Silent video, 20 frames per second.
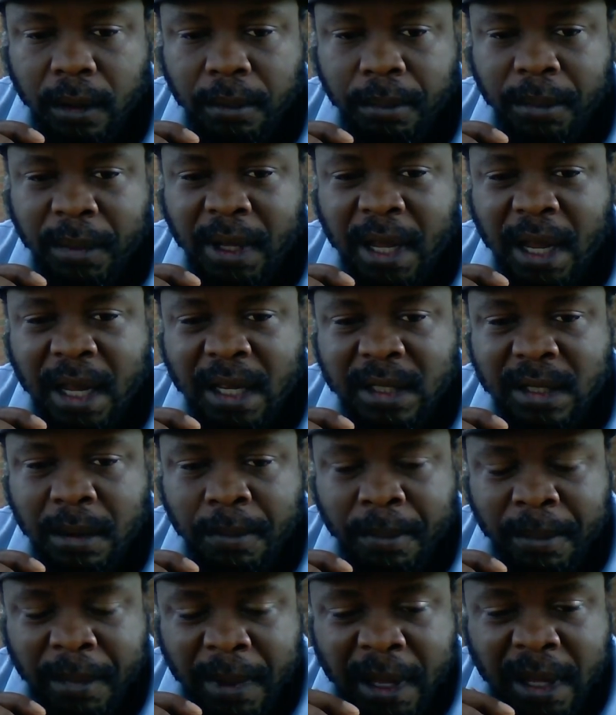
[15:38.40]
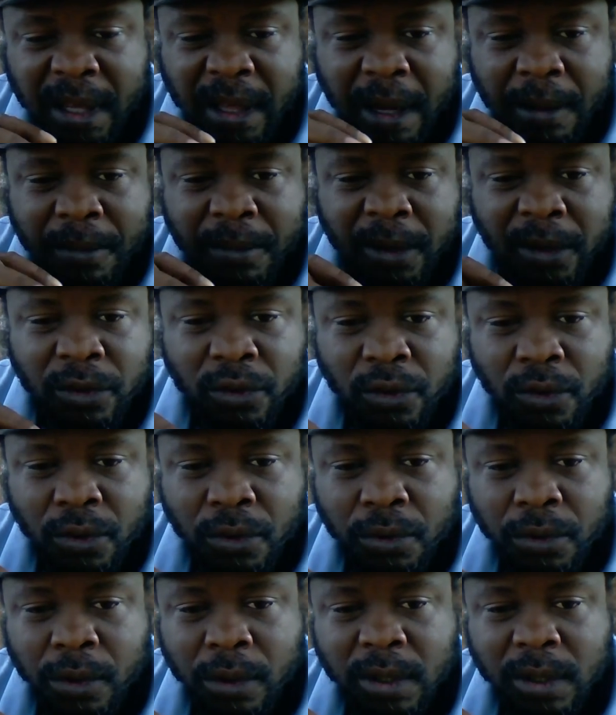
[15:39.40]
because the minute that we
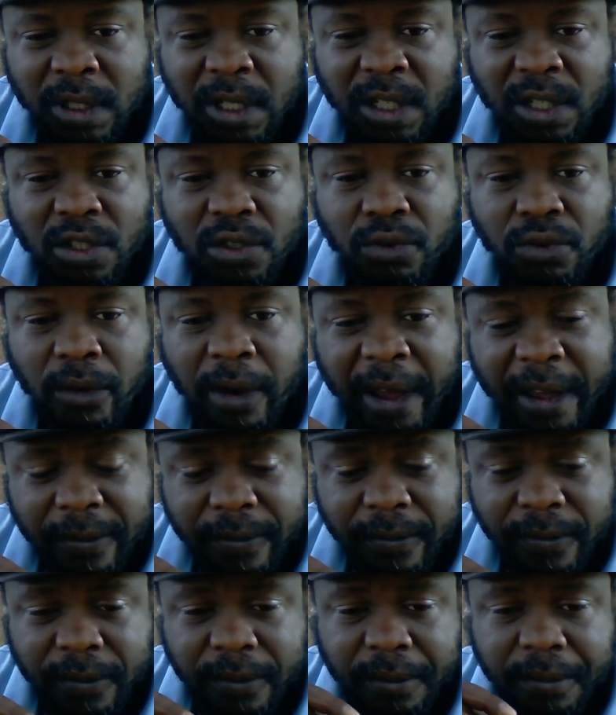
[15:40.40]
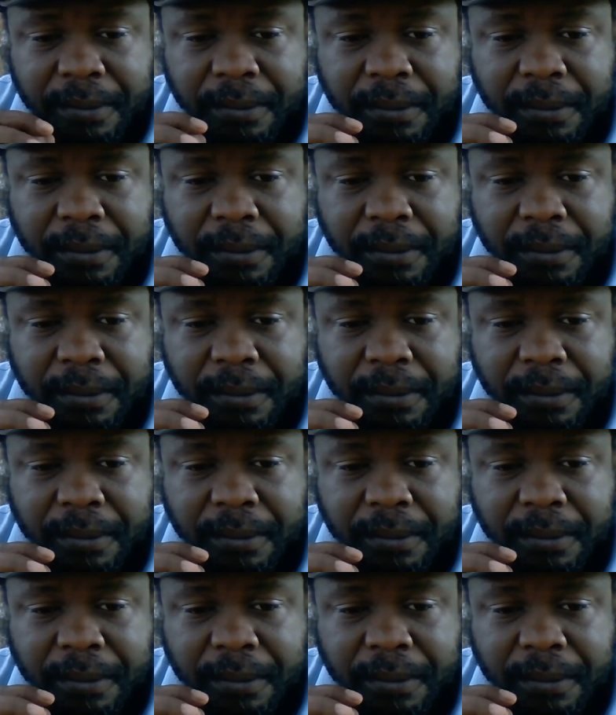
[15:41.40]
do, you'll see strife.